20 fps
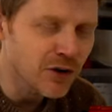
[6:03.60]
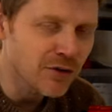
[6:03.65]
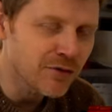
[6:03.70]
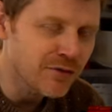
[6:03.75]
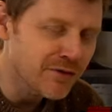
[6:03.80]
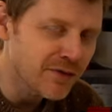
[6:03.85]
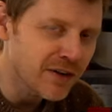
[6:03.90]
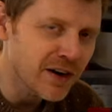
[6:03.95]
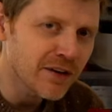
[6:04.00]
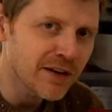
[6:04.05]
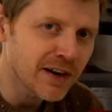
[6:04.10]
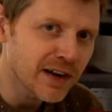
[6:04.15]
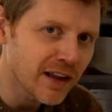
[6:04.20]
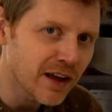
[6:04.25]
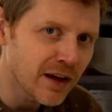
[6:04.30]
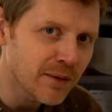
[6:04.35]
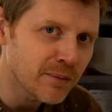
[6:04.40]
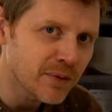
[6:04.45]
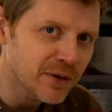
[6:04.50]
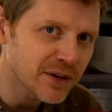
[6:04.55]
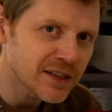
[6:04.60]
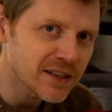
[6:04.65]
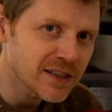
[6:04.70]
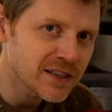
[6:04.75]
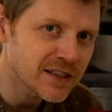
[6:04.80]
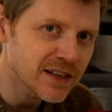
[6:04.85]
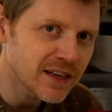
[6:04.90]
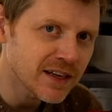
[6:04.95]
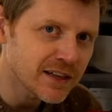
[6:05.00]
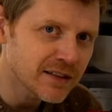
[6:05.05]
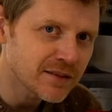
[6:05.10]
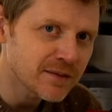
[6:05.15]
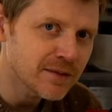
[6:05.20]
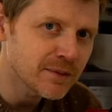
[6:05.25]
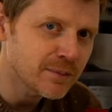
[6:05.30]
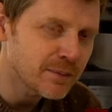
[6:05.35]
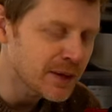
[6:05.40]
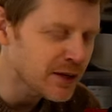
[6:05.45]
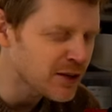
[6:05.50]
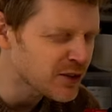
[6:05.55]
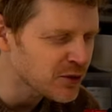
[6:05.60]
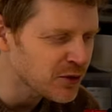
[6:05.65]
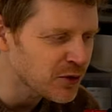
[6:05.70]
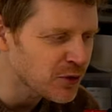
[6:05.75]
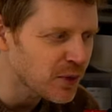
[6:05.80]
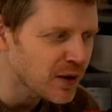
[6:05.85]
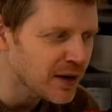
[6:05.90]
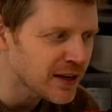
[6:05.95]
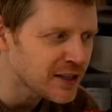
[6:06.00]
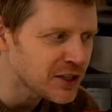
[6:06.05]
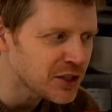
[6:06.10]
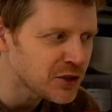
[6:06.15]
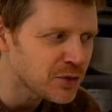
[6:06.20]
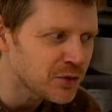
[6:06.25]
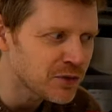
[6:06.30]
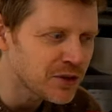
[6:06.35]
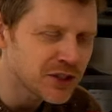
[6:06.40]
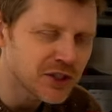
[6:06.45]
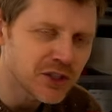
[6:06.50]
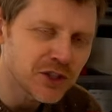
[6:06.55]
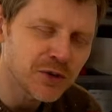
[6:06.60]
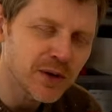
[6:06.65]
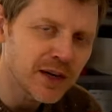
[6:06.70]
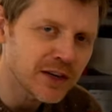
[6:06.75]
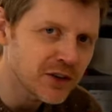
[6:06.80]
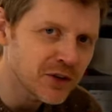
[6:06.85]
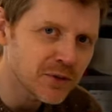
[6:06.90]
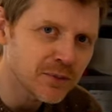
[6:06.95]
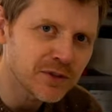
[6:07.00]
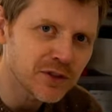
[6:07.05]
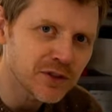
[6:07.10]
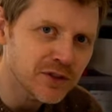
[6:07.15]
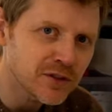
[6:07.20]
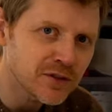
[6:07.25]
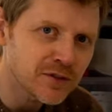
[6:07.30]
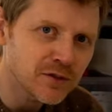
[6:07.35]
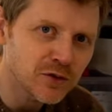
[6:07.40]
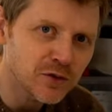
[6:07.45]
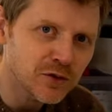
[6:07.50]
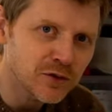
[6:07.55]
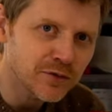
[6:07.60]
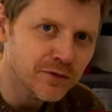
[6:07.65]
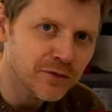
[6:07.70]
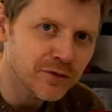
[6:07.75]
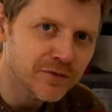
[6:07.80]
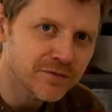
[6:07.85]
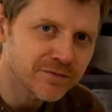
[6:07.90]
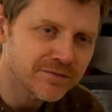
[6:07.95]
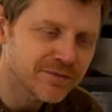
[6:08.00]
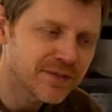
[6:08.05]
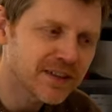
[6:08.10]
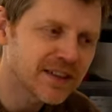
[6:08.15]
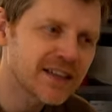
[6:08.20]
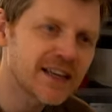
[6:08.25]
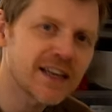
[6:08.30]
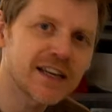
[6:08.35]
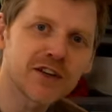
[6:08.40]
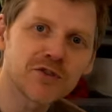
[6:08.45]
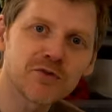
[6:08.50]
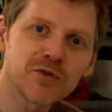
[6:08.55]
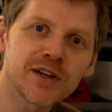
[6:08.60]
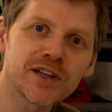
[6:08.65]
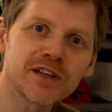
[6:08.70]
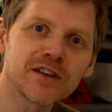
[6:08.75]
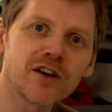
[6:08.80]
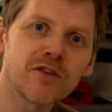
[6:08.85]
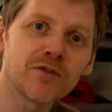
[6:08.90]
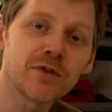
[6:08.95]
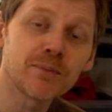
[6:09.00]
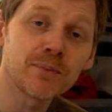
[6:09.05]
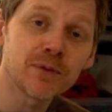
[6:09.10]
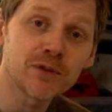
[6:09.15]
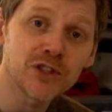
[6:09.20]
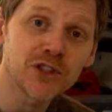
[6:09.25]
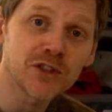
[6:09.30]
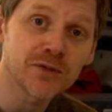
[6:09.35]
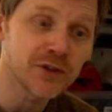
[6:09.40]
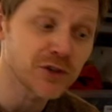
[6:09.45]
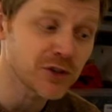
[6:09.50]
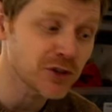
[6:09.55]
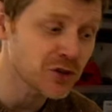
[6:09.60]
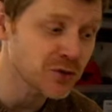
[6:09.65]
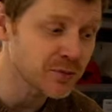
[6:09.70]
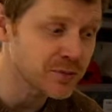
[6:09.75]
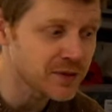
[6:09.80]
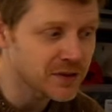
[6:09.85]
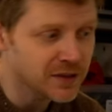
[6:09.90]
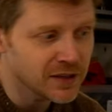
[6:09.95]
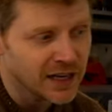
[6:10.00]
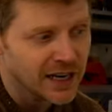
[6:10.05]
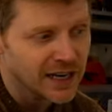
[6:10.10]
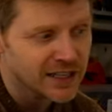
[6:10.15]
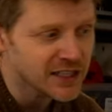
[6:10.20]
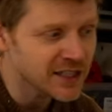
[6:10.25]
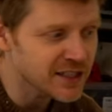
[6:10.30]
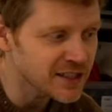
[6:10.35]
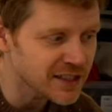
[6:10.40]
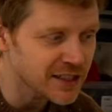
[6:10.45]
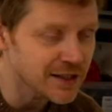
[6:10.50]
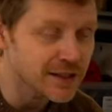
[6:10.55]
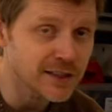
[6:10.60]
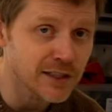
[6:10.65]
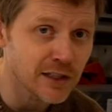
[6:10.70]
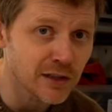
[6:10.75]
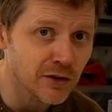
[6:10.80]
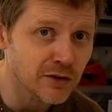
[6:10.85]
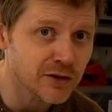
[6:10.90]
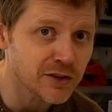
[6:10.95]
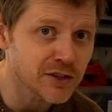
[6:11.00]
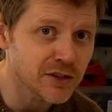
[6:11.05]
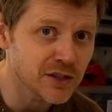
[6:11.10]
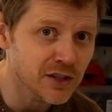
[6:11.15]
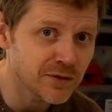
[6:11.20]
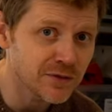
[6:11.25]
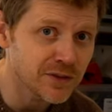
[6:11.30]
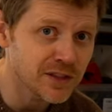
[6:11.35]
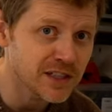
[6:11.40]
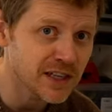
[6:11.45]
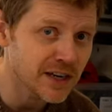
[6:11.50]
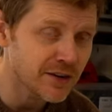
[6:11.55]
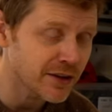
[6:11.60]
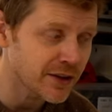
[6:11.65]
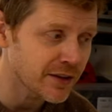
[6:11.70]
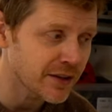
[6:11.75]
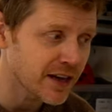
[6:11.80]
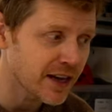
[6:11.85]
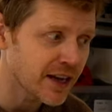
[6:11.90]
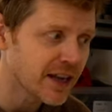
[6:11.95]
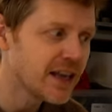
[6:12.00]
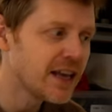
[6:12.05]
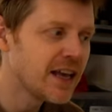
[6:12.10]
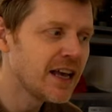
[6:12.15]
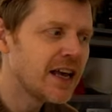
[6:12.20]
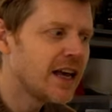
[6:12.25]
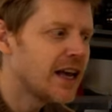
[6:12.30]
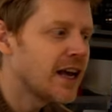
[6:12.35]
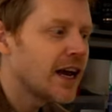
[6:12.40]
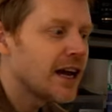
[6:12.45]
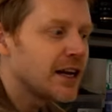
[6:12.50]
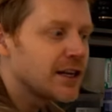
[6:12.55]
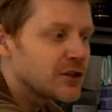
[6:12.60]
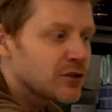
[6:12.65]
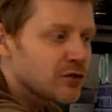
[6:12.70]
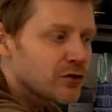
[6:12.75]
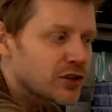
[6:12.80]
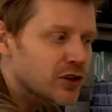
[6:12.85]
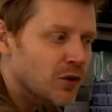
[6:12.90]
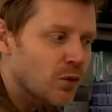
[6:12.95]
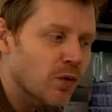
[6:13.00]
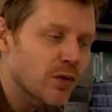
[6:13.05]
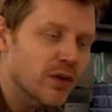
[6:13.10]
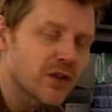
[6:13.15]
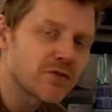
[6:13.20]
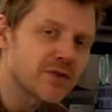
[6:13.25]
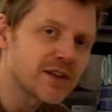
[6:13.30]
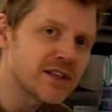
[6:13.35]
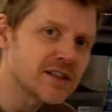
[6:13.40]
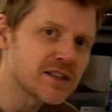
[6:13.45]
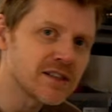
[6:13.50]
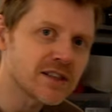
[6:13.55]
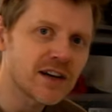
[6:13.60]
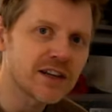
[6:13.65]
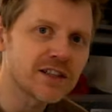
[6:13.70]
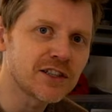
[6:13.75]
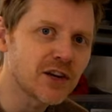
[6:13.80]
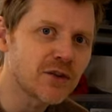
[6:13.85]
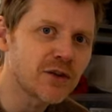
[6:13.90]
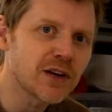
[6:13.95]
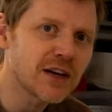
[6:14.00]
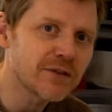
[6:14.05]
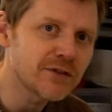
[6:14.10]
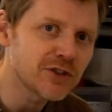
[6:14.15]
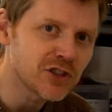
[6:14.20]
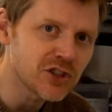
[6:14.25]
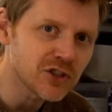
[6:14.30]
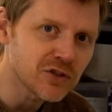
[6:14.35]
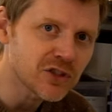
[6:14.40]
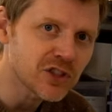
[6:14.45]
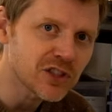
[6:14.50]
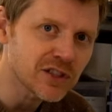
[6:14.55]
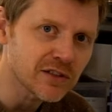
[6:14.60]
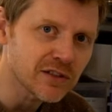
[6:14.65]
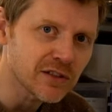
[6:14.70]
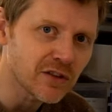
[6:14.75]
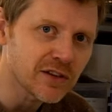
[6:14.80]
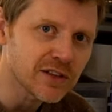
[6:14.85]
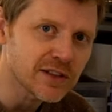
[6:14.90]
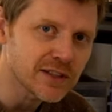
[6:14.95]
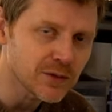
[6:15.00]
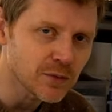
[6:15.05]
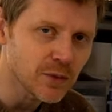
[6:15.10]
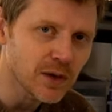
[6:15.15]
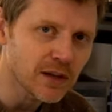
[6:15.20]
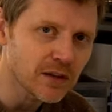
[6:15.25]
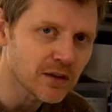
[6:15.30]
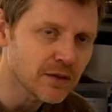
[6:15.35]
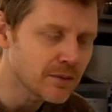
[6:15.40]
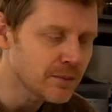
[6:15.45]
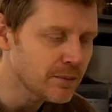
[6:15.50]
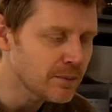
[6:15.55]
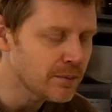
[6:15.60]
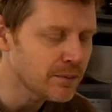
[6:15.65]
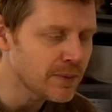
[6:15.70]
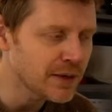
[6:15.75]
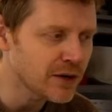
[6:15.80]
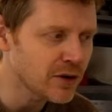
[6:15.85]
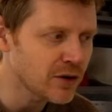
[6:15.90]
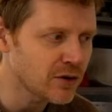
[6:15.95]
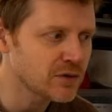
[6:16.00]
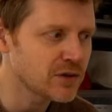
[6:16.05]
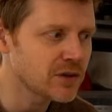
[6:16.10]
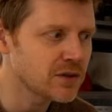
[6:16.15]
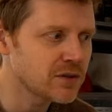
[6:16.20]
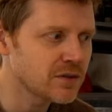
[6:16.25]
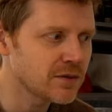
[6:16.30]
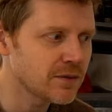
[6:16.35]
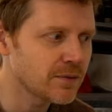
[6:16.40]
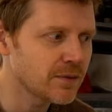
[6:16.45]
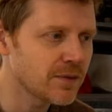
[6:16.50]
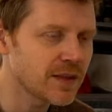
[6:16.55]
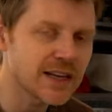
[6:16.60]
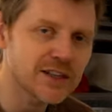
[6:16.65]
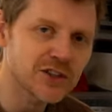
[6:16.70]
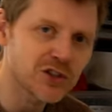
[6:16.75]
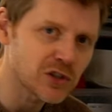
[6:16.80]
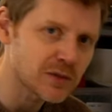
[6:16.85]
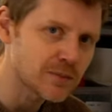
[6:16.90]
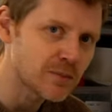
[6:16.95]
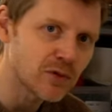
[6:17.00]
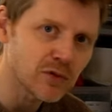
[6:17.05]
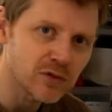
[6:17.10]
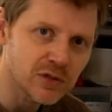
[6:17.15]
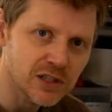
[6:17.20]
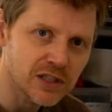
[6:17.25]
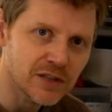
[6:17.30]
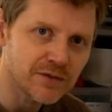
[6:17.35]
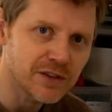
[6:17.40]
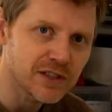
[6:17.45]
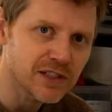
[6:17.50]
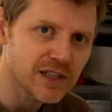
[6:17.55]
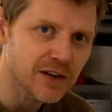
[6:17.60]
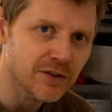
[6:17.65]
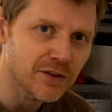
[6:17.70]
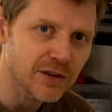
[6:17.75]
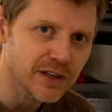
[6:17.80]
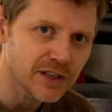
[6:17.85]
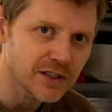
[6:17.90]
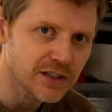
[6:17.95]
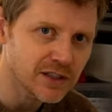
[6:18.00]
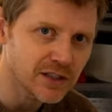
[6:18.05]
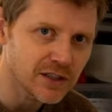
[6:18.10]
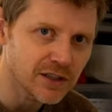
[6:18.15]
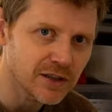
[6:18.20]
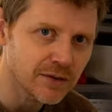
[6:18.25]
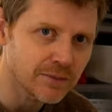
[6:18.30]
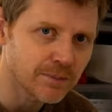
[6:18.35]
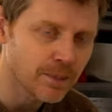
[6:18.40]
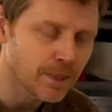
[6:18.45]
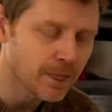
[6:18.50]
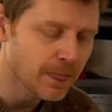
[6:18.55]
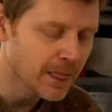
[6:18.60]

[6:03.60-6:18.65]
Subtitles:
got a very light breeze, because otherwise you do end up just sort of getting rid of a bunch of your subs. As you can see, there's a lot of surface area there. And it's also one of the reasons I don't have a dew shield on it as well, because that's just more surface area to,